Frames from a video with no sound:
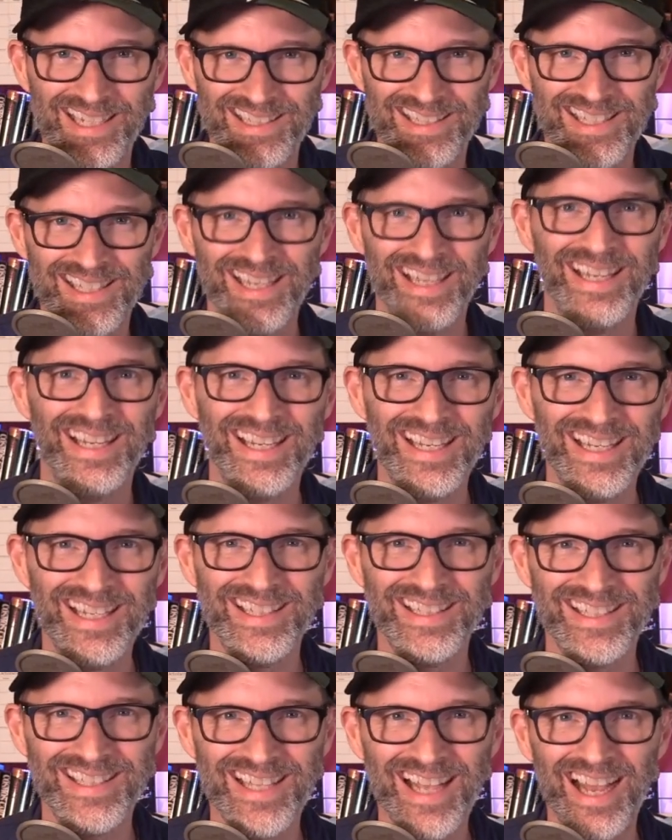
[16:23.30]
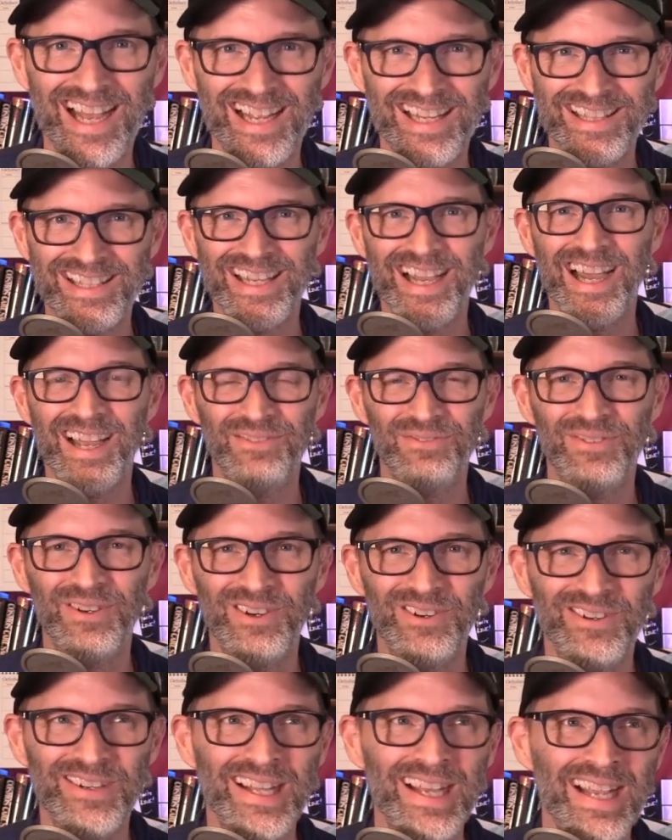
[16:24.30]
things inside the
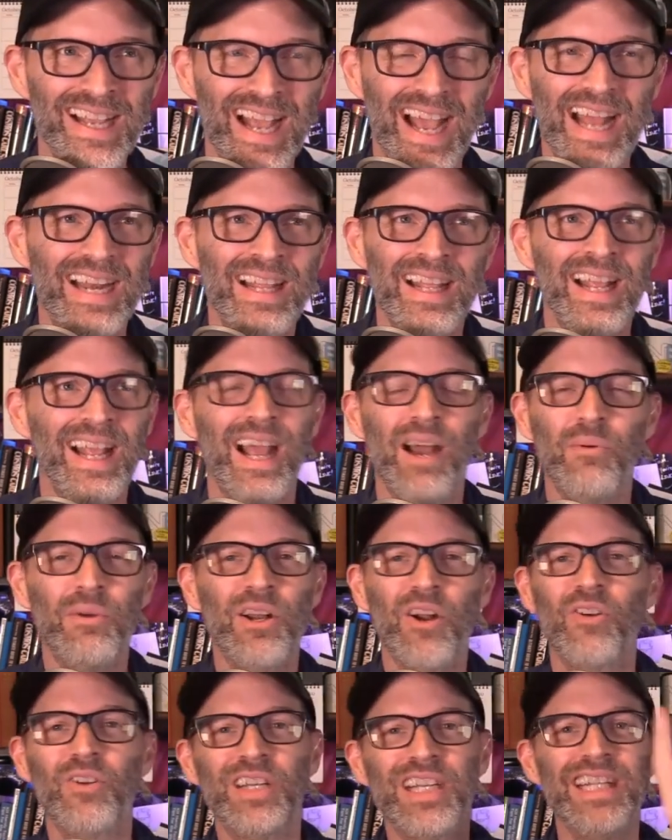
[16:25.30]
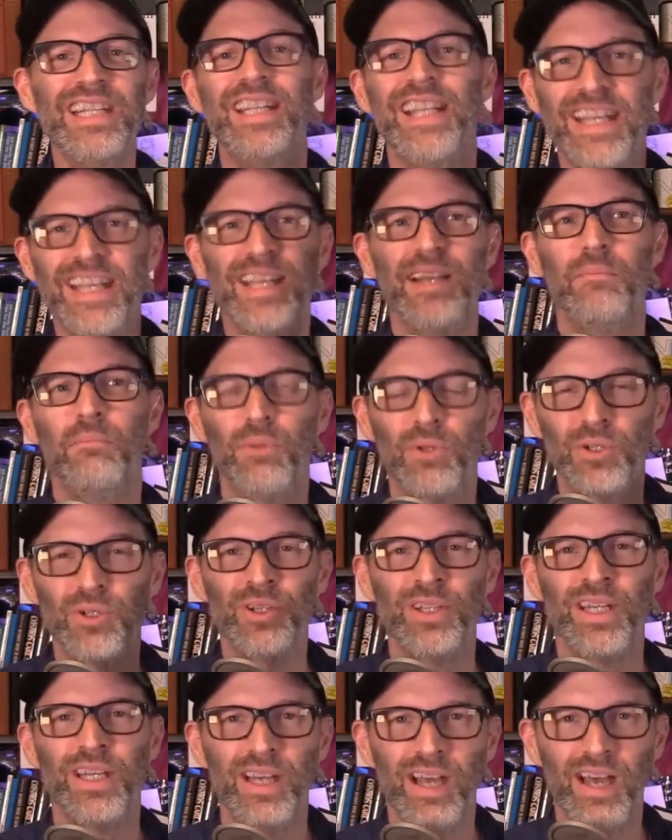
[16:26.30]
iPhone, and and we don't need the
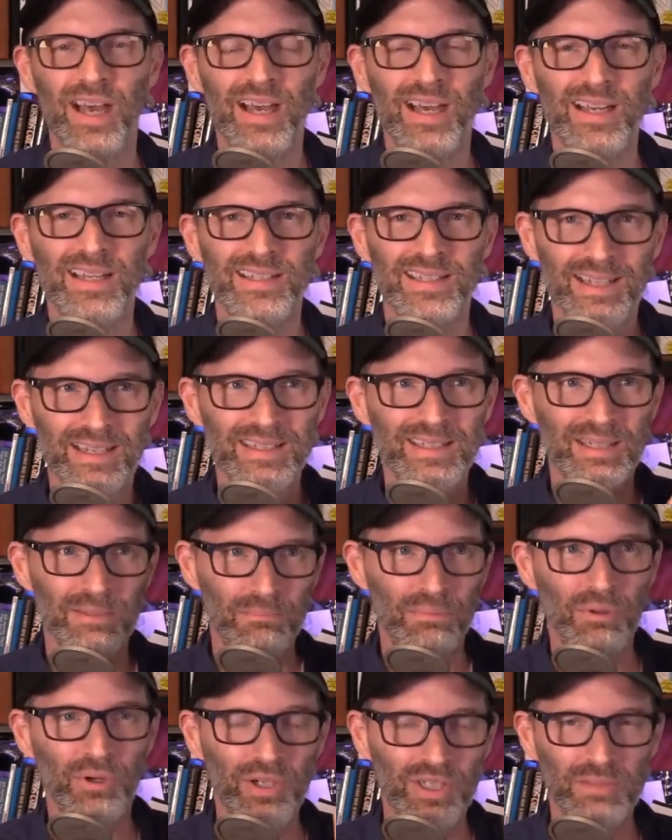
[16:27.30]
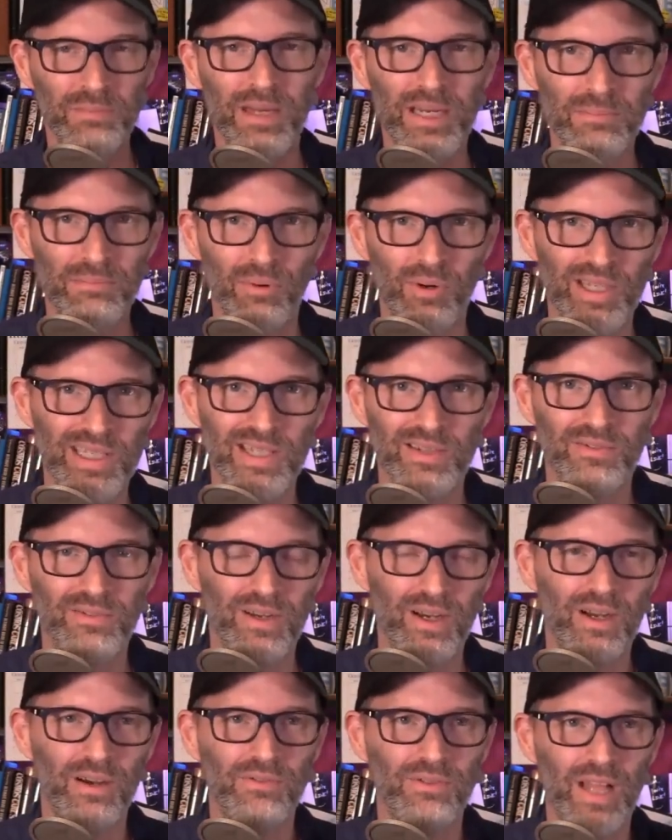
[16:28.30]
gimbal uh, to to put as many points
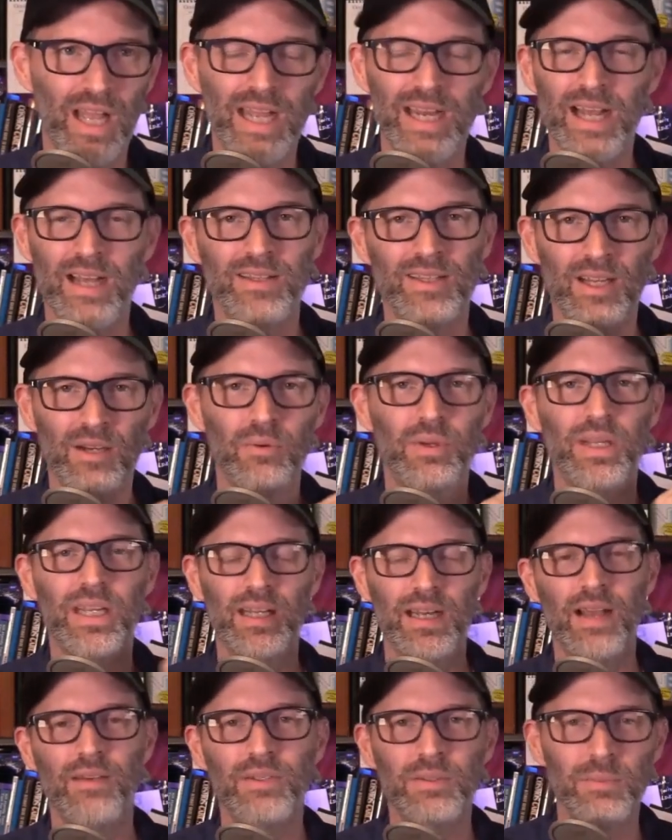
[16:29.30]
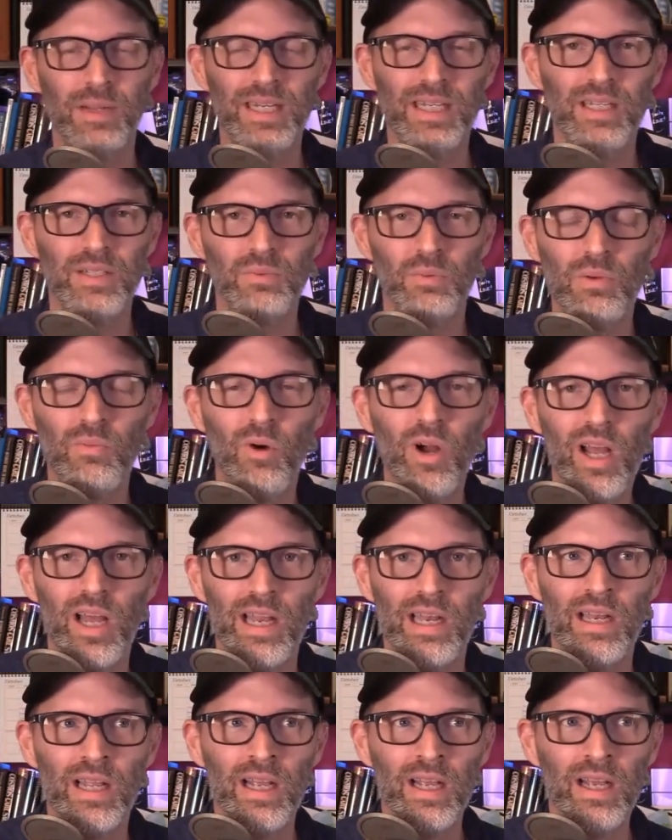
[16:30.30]
of of light out there. We can have as many as we
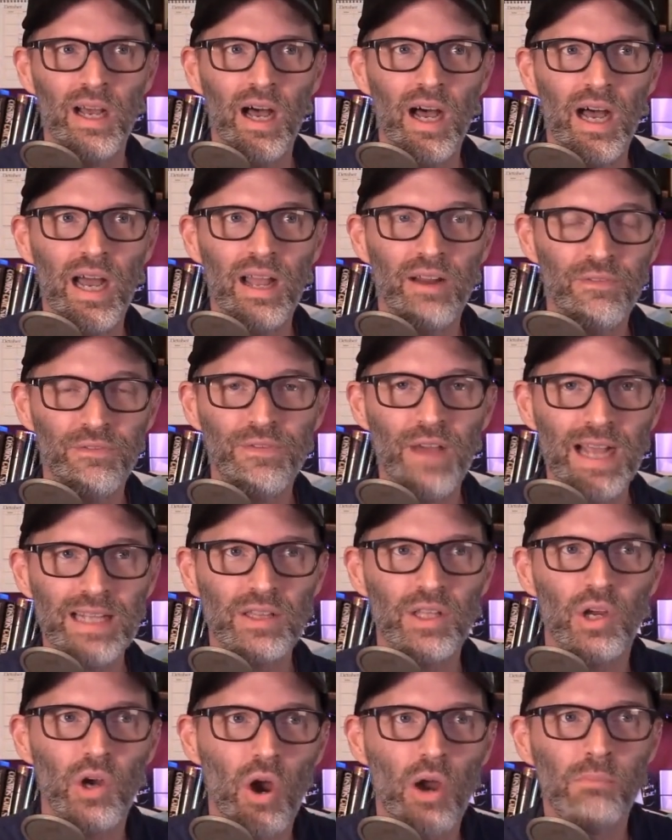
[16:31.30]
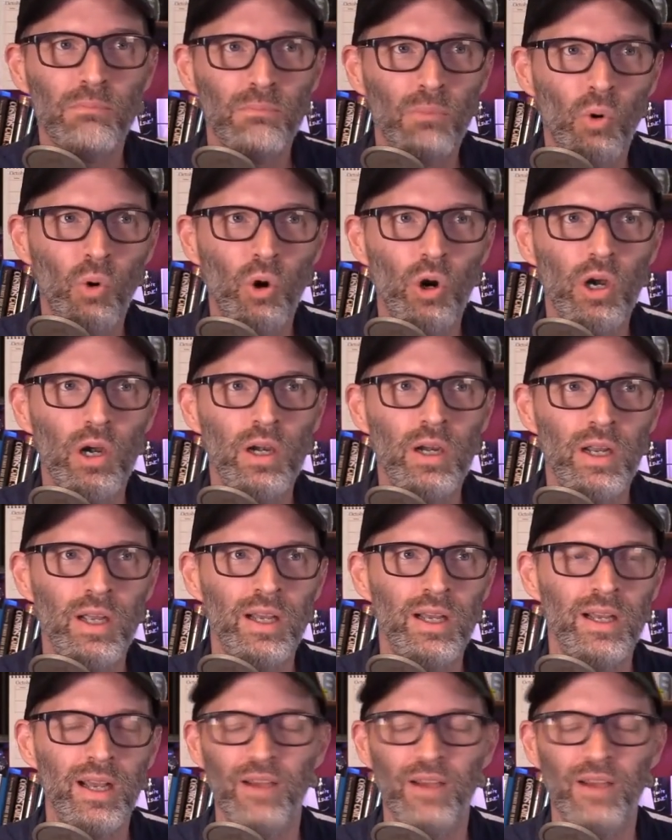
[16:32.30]
want. Uh, in fact, there are more.